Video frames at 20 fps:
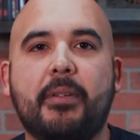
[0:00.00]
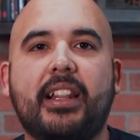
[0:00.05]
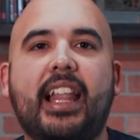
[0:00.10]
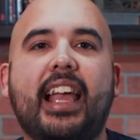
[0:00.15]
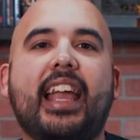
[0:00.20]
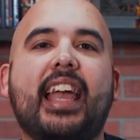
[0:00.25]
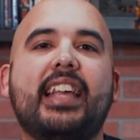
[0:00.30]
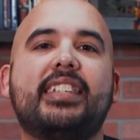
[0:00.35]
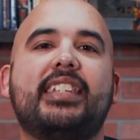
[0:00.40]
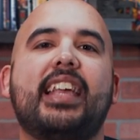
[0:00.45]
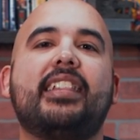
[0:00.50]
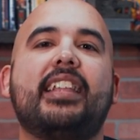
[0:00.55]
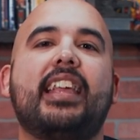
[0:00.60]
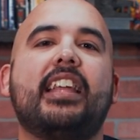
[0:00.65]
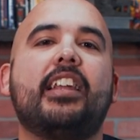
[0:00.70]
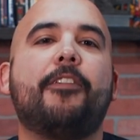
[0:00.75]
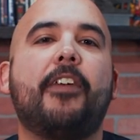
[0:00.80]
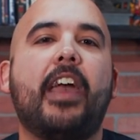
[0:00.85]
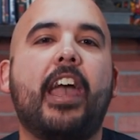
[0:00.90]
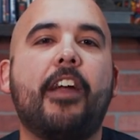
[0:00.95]
But like I say at
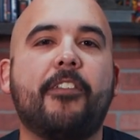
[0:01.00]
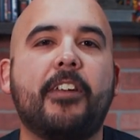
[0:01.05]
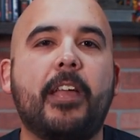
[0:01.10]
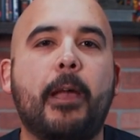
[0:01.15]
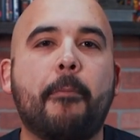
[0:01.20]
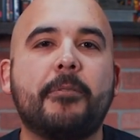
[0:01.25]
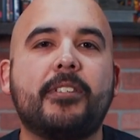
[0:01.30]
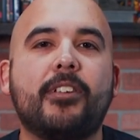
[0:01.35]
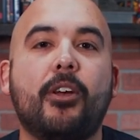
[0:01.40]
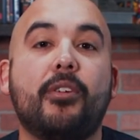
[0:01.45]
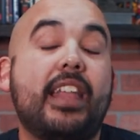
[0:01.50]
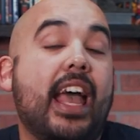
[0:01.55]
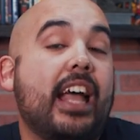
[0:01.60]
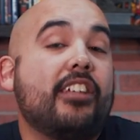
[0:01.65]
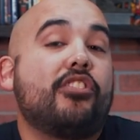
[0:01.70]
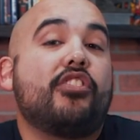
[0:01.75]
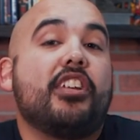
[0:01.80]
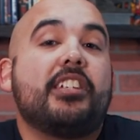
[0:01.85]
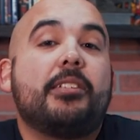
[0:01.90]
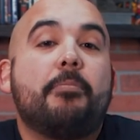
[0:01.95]
the end of every episode,
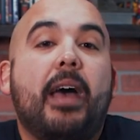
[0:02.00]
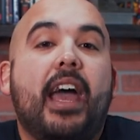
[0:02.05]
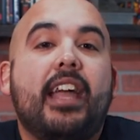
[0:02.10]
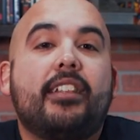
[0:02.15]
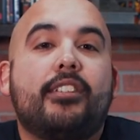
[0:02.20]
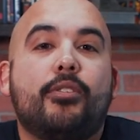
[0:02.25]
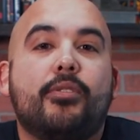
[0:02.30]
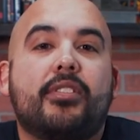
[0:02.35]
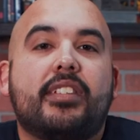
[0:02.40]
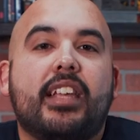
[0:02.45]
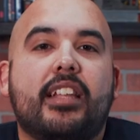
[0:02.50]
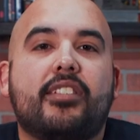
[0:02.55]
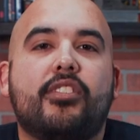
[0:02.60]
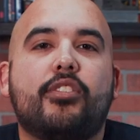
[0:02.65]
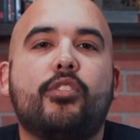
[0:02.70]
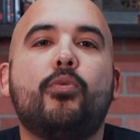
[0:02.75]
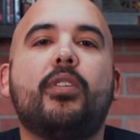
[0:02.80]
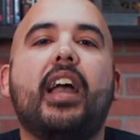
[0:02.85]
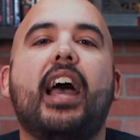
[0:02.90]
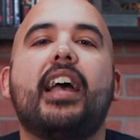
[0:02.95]
that's just my 2
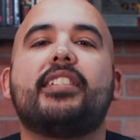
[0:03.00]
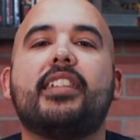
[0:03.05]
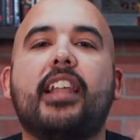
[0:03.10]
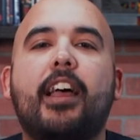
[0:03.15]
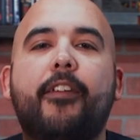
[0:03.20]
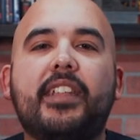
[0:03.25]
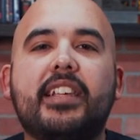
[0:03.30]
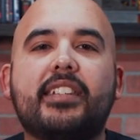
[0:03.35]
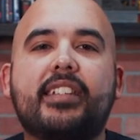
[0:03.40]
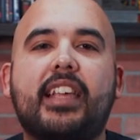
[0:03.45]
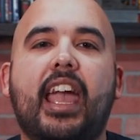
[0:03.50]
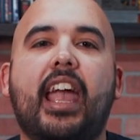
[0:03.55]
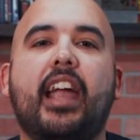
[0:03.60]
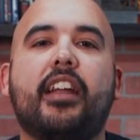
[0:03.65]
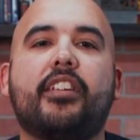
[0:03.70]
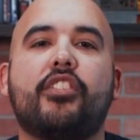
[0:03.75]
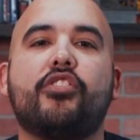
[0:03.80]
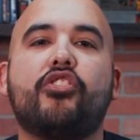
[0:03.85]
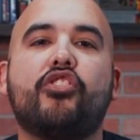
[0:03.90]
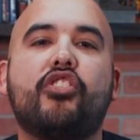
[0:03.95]
cents. You guys love these
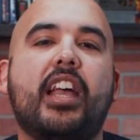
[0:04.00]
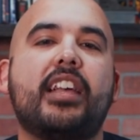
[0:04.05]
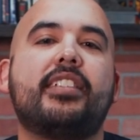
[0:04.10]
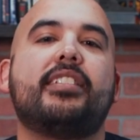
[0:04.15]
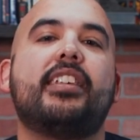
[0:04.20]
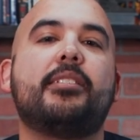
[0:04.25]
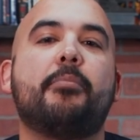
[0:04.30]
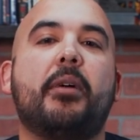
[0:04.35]
characters just